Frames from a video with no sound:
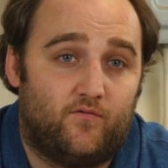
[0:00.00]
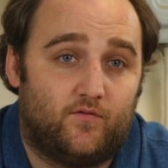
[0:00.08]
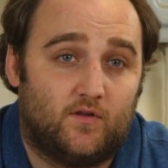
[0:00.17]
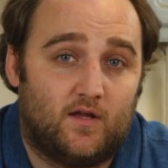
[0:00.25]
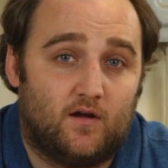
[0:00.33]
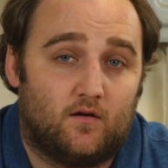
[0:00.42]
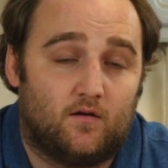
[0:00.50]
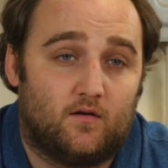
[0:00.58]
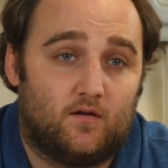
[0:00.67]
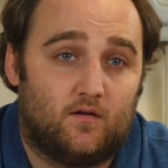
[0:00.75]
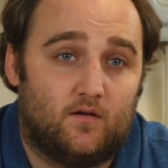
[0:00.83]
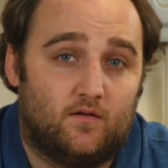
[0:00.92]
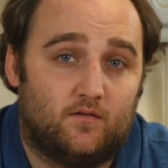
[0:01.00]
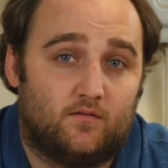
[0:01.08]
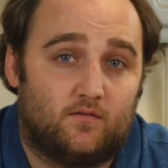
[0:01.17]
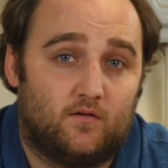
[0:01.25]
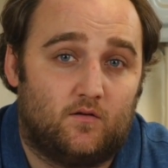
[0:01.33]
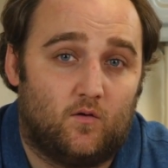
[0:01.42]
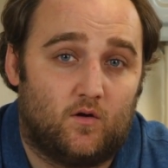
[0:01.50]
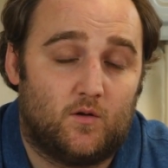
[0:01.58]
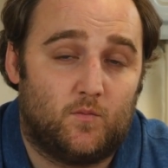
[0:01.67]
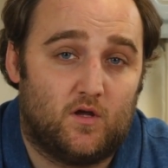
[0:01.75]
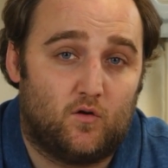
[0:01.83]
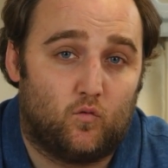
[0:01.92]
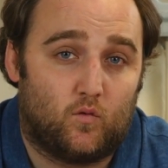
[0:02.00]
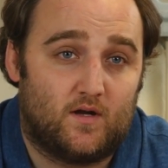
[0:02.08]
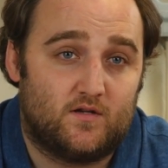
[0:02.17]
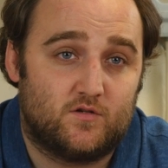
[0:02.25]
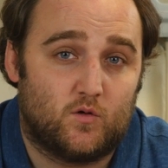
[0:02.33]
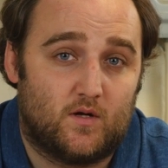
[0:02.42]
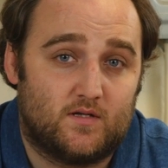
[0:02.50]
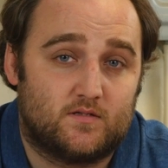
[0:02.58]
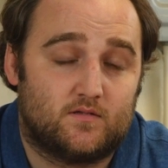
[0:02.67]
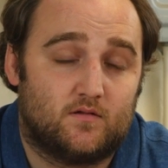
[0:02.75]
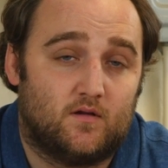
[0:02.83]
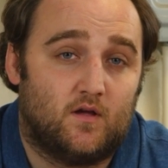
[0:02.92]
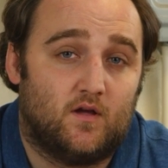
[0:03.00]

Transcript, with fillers: FLIR is going to be a great choice.